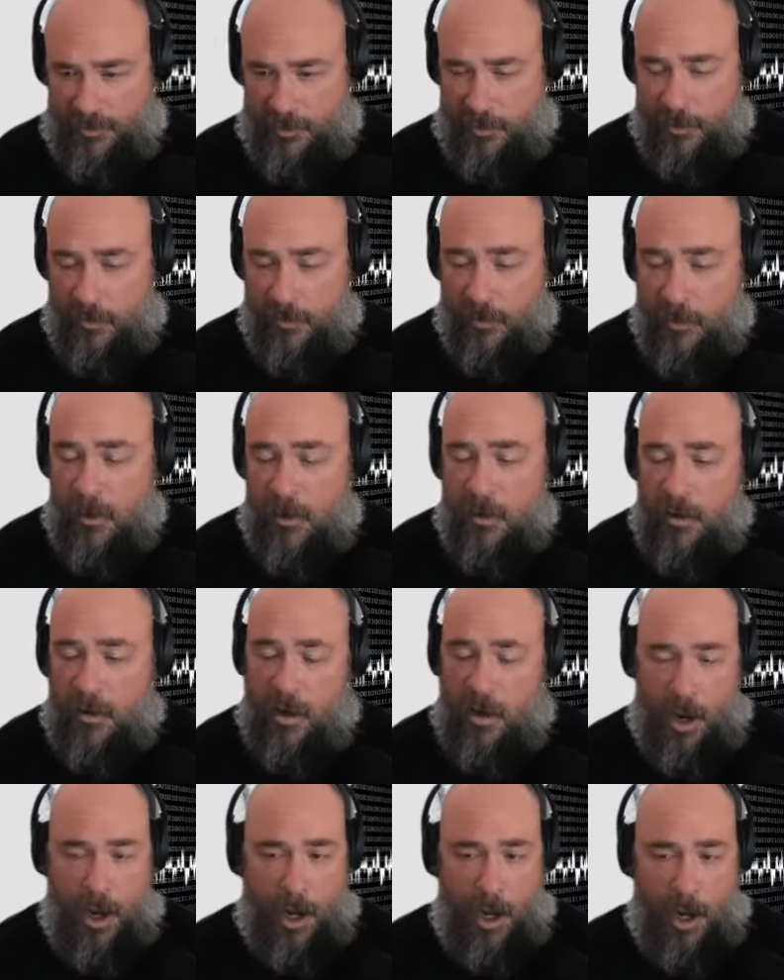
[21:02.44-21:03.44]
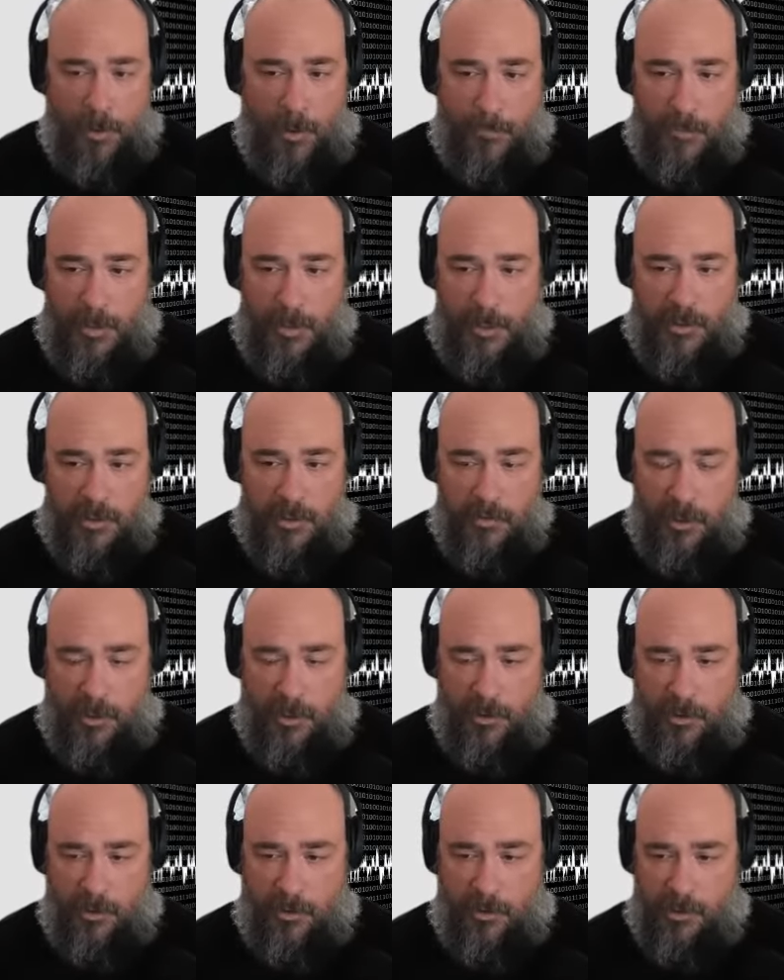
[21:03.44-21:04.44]
there, as
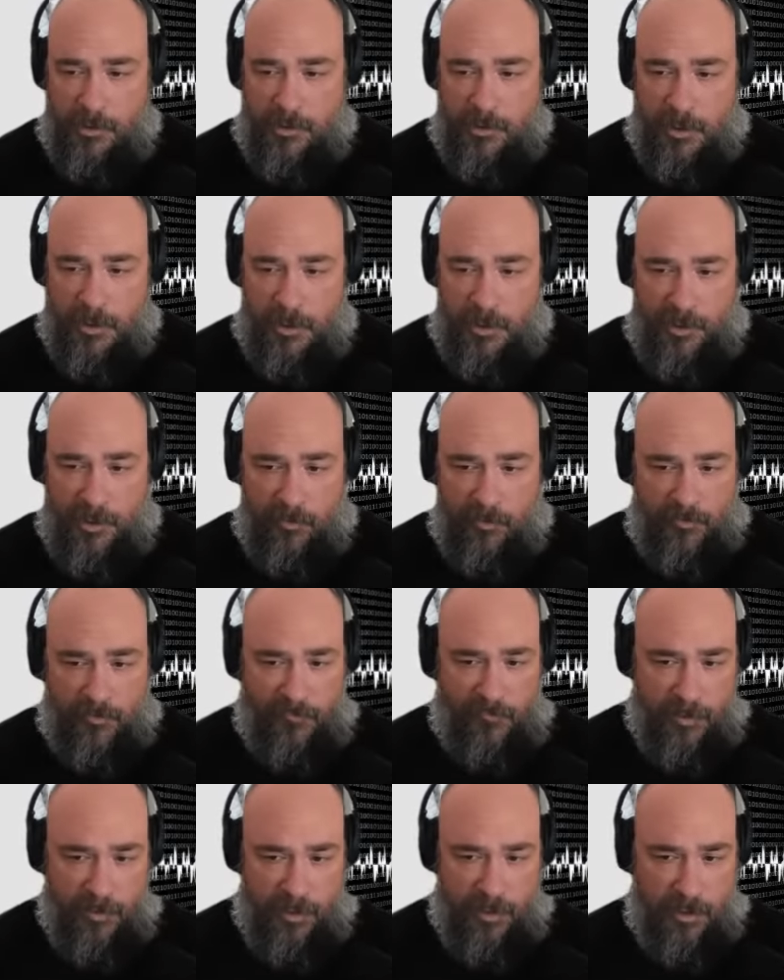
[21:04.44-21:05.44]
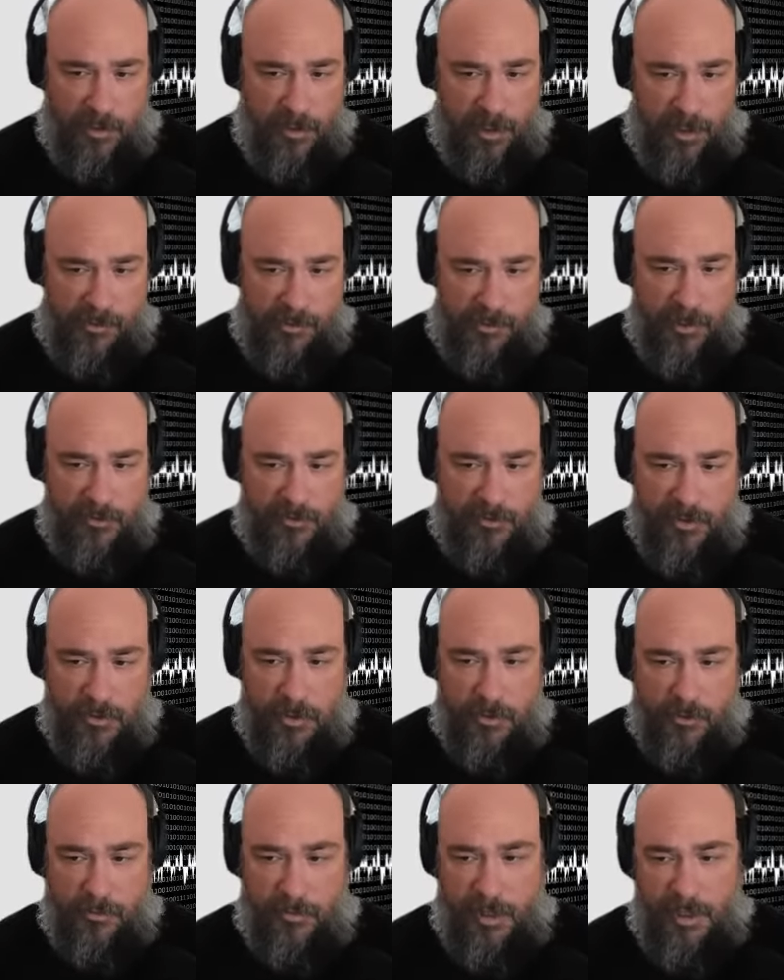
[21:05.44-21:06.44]
well as I write for the Higher Ed
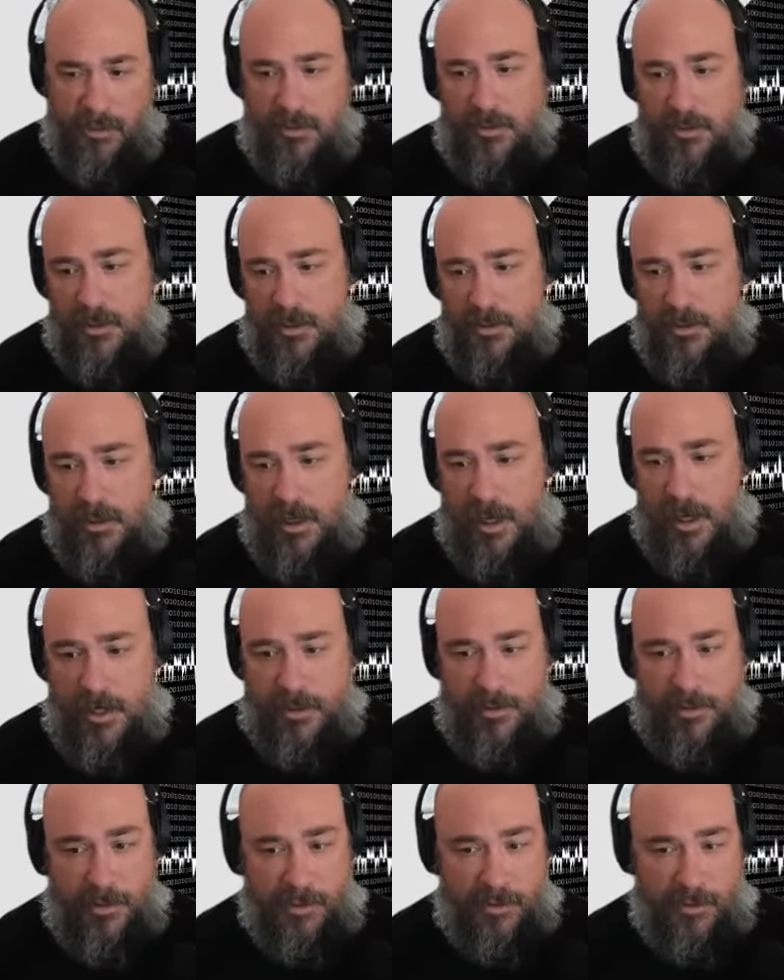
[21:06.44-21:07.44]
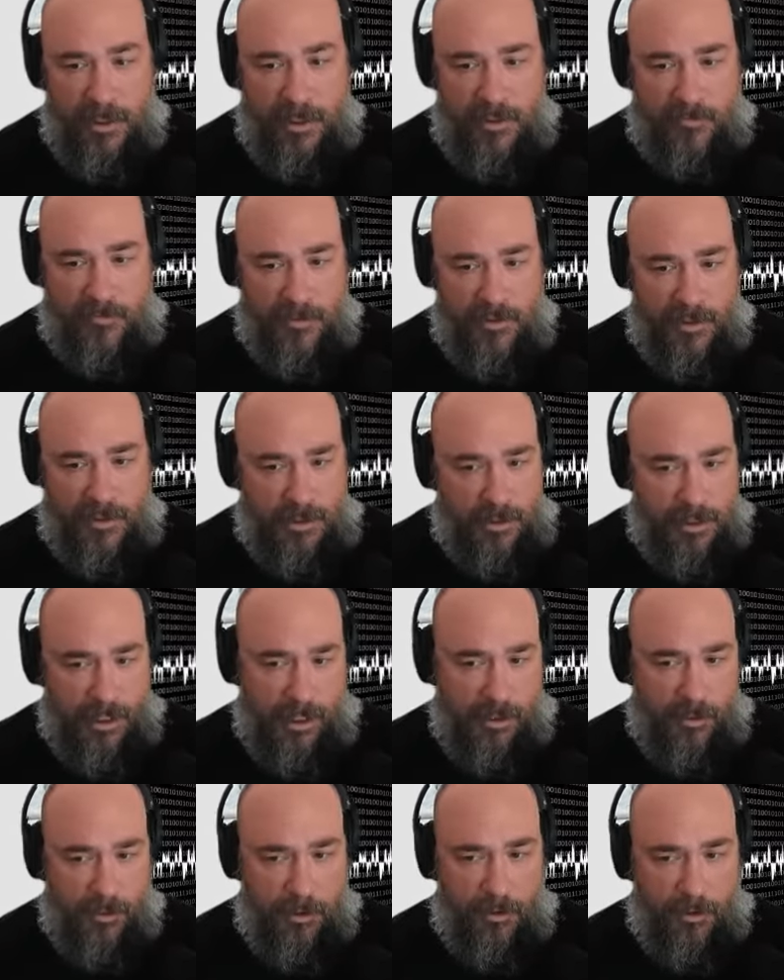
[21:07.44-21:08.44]
Digital Magazine, the IT and AV
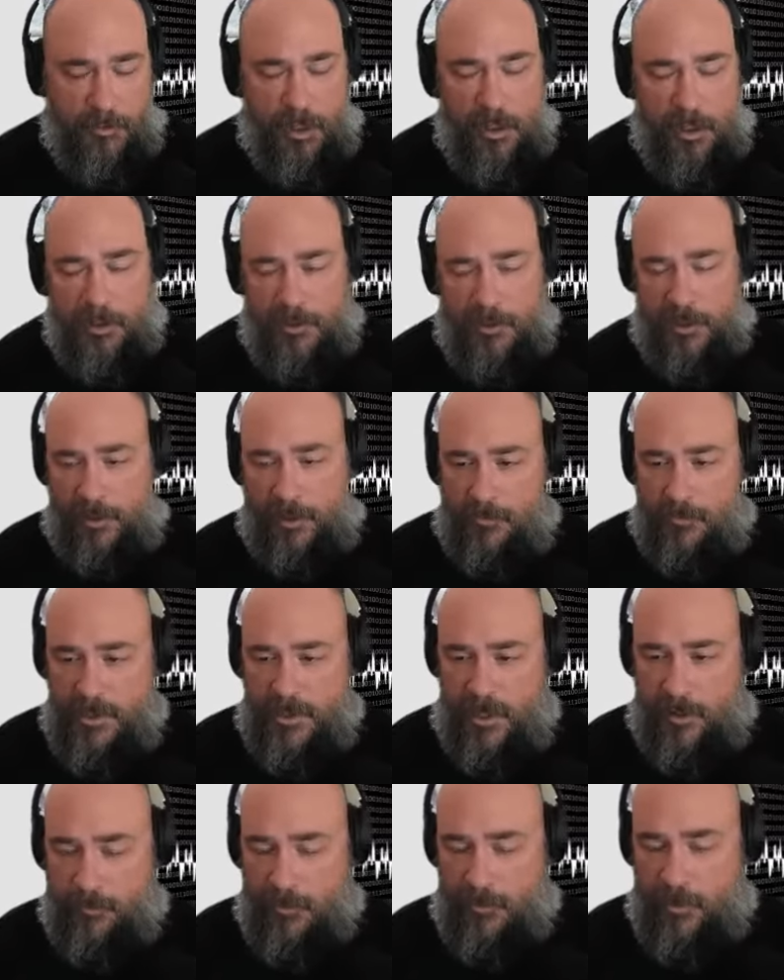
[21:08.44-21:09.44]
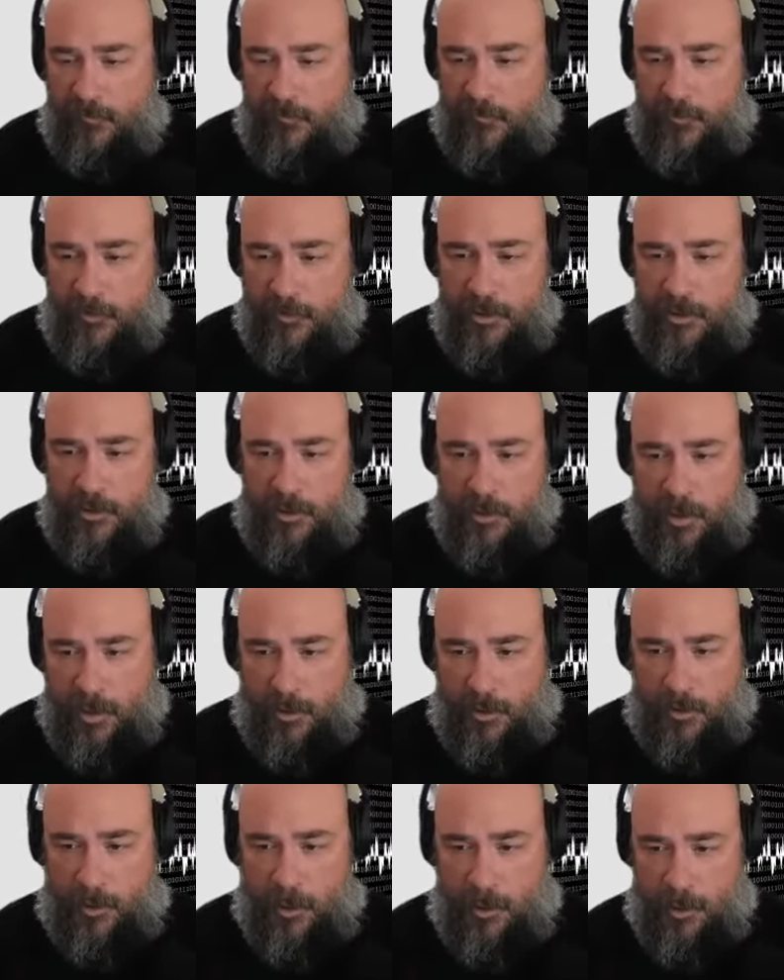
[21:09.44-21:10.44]
column that comes out monthly.
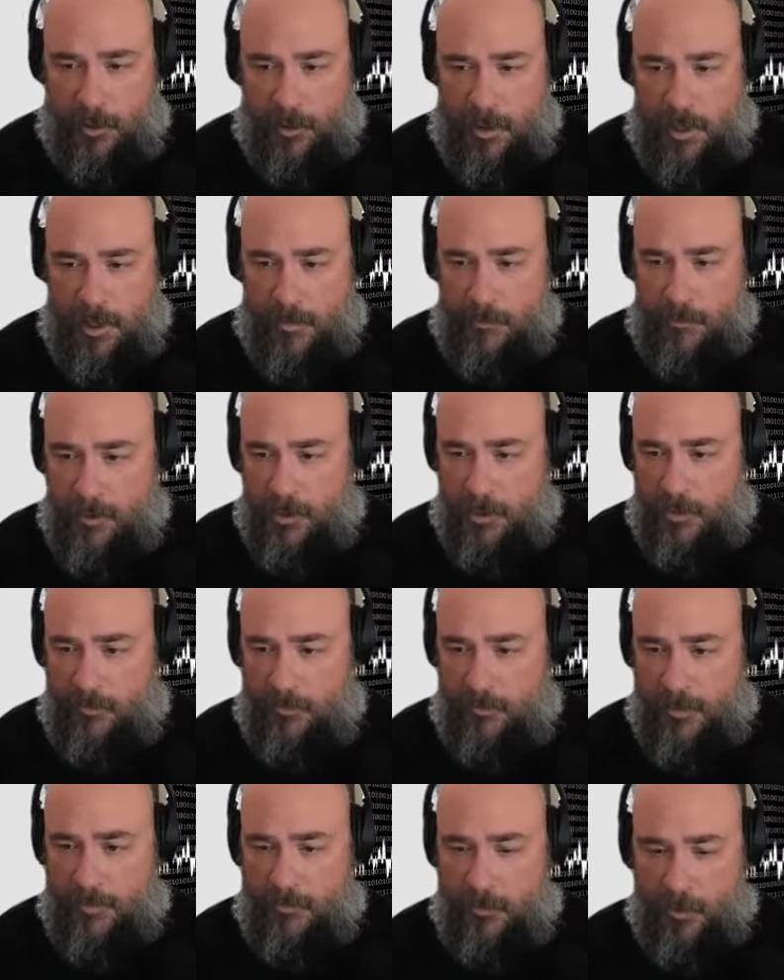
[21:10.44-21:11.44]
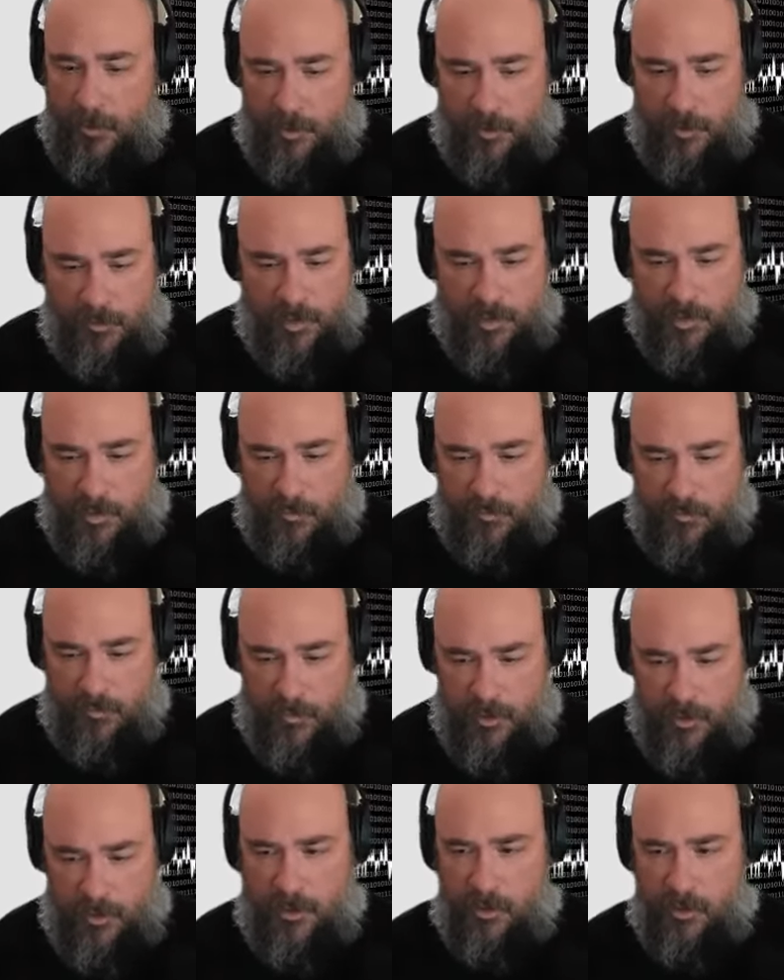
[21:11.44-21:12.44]
HEPMA member. So
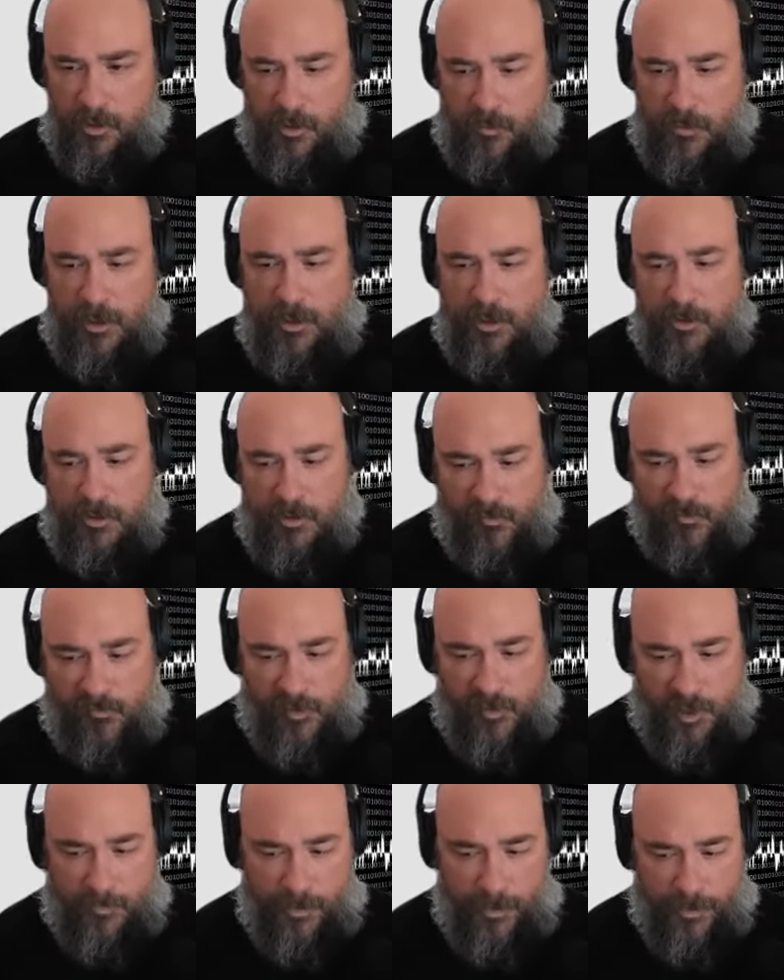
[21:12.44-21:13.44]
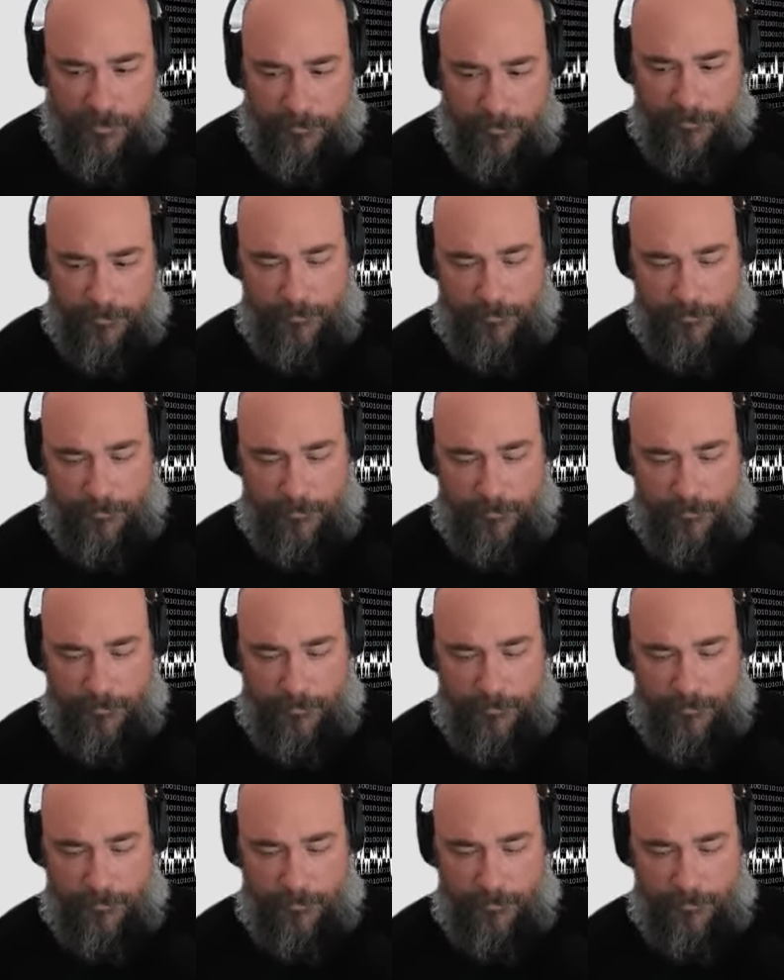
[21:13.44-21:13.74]
you Google me, you'll find me.